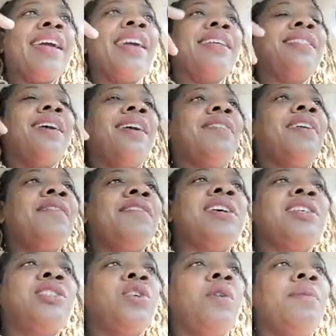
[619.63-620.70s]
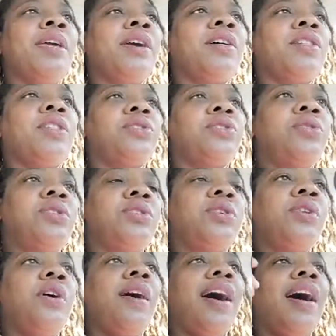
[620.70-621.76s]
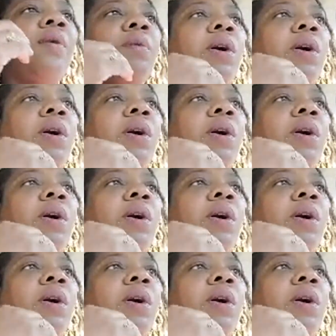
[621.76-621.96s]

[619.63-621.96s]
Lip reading: And they've given us so many clues. You know, I